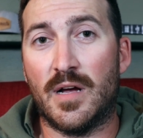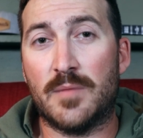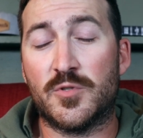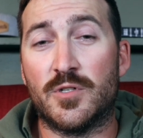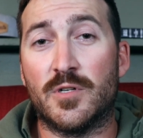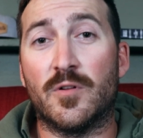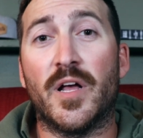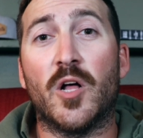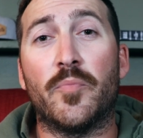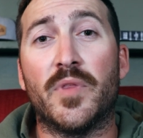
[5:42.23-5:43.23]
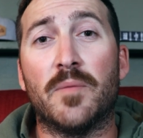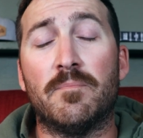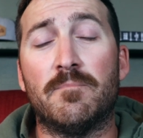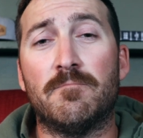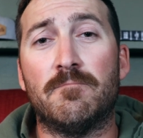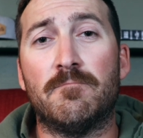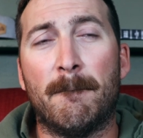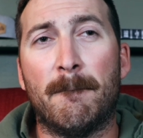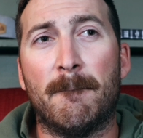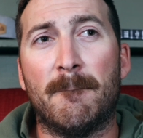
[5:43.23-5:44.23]
I'm sure it'll help them,
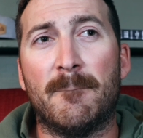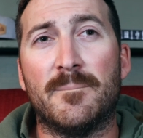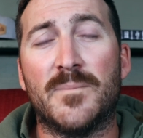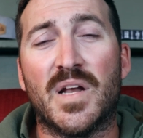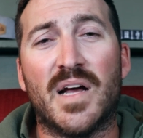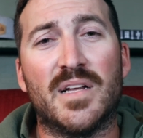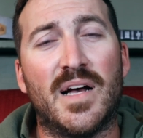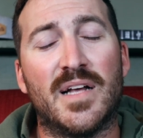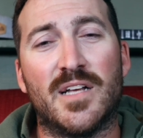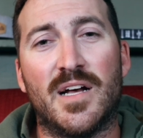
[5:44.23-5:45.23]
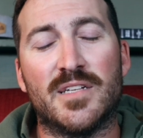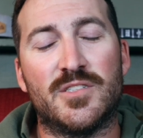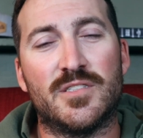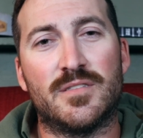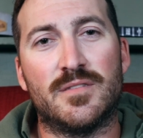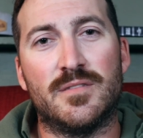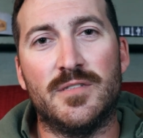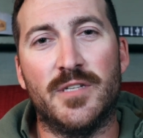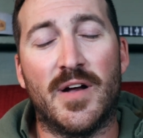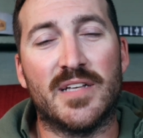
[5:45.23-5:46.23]
but I just,
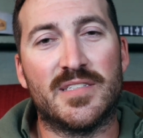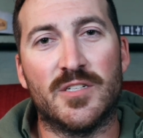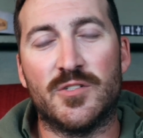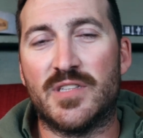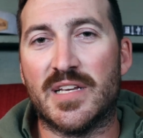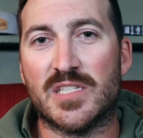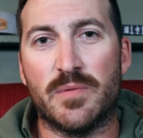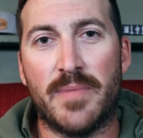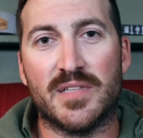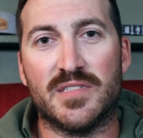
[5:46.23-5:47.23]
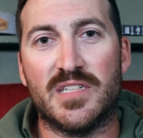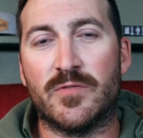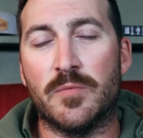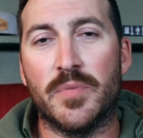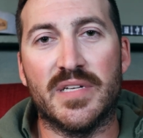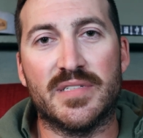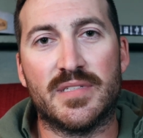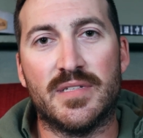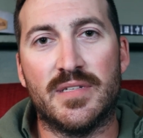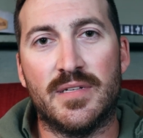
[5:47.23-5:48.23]
I still just think Smith Mountain's a different beast.